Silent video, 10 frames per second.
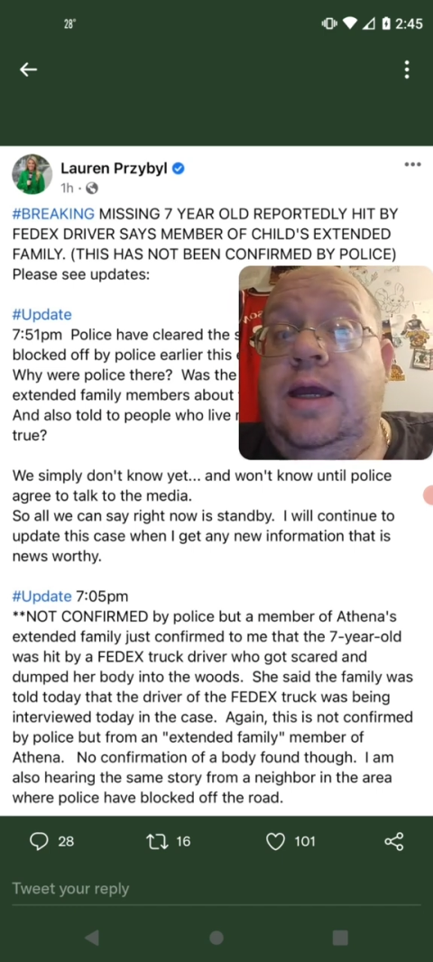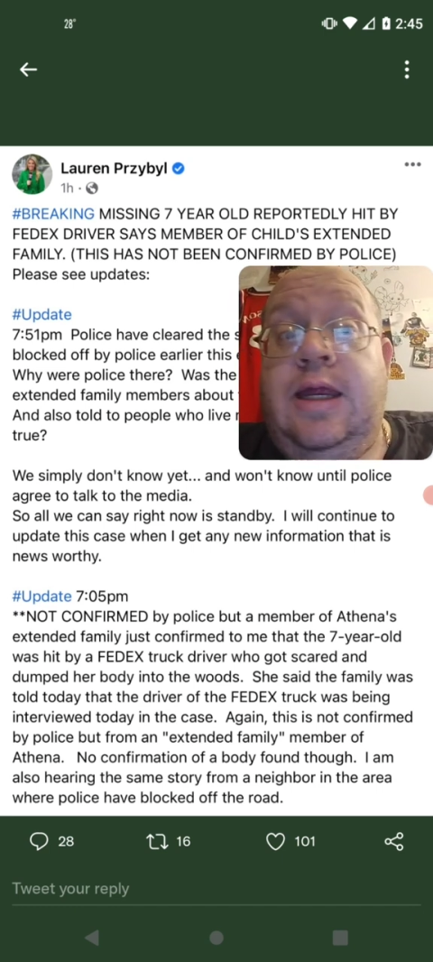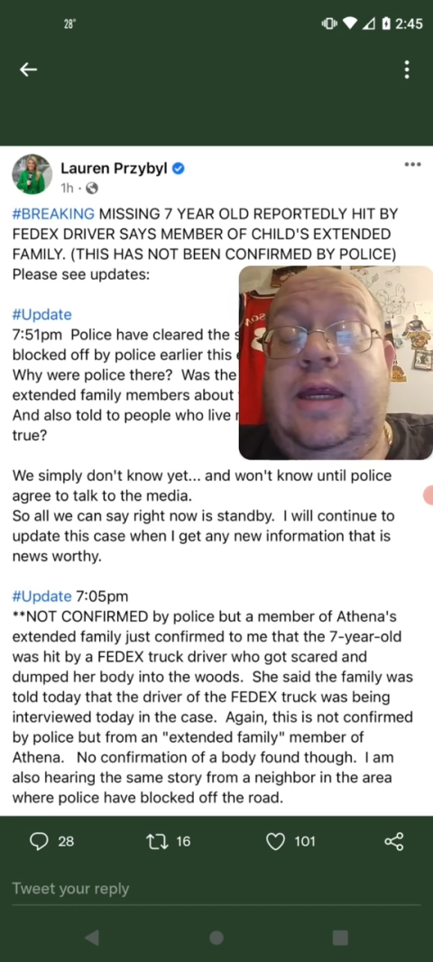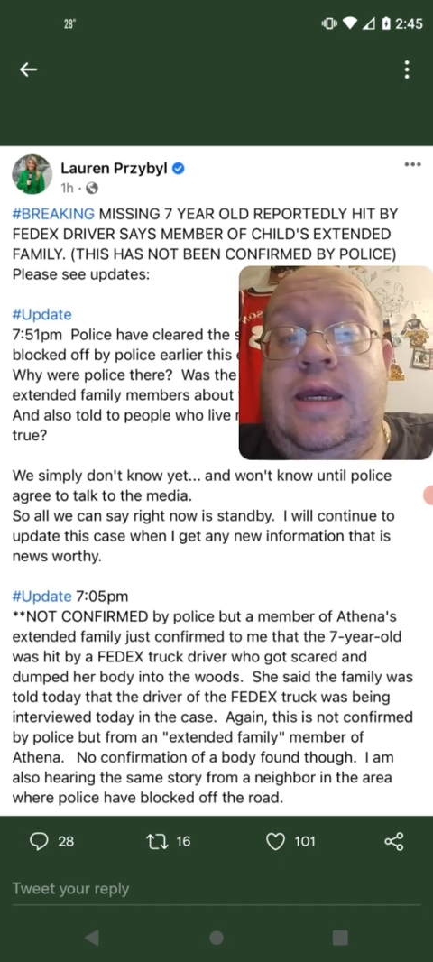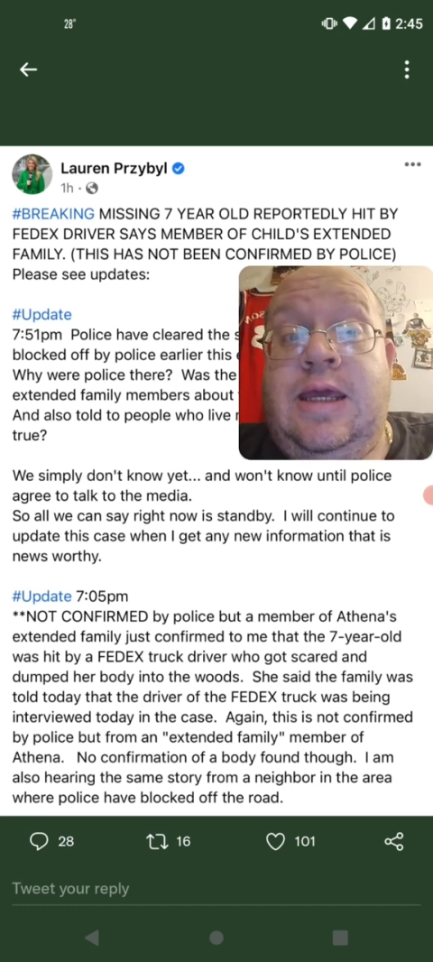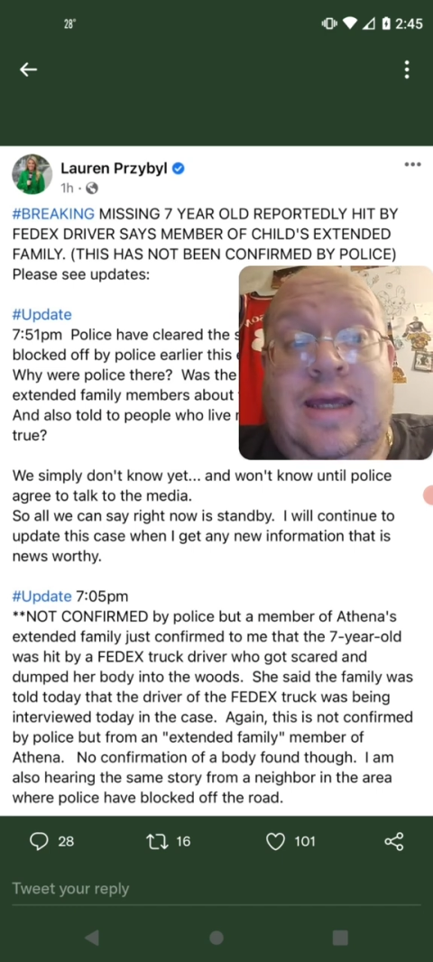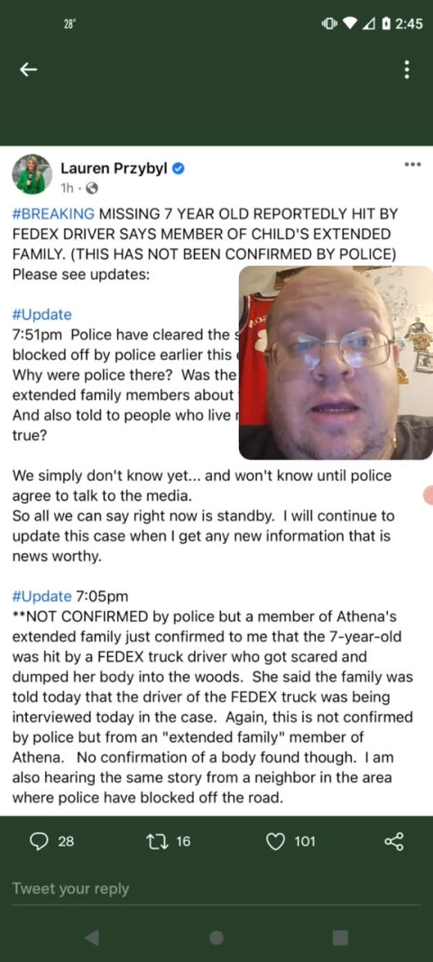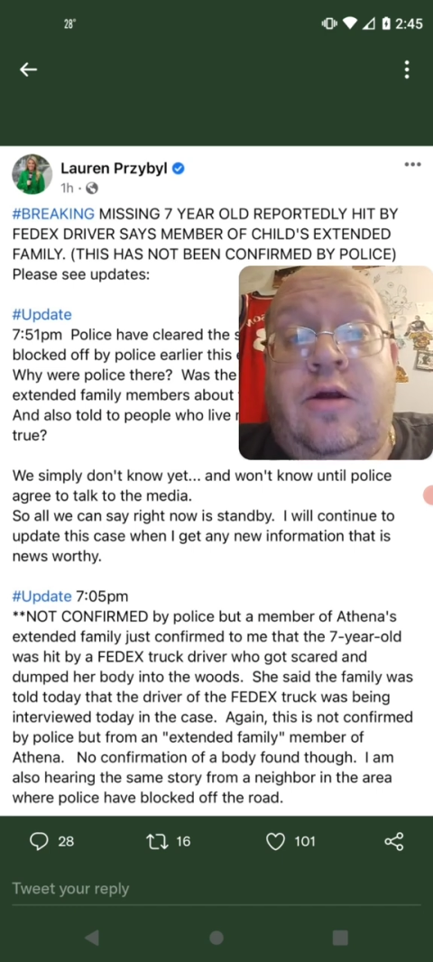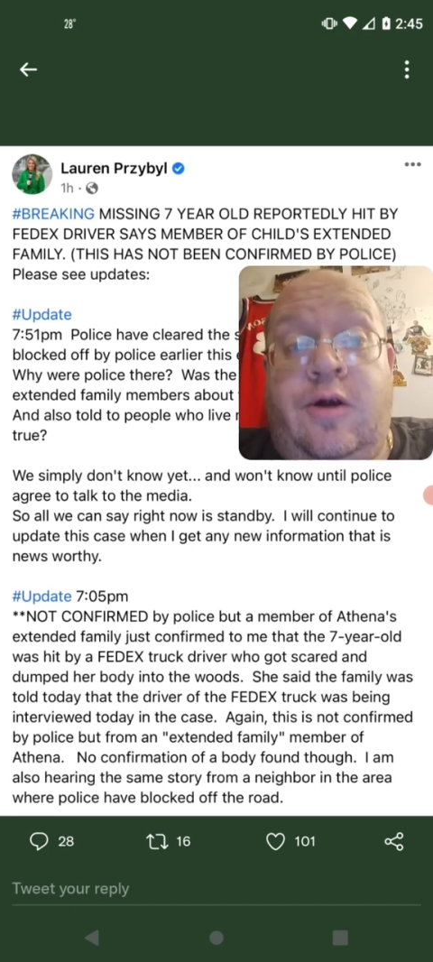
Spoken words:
He didn't hit